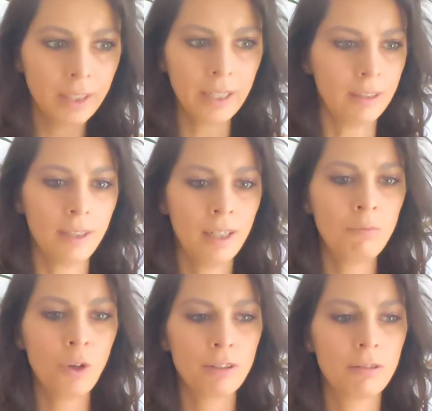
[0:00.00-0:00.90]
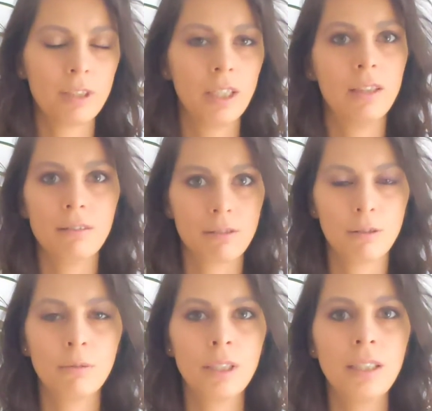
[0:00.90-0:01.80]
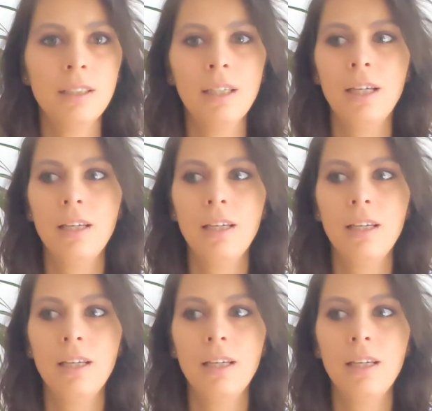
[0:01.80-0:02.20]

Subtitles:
yeah, I'm one to take things slowly.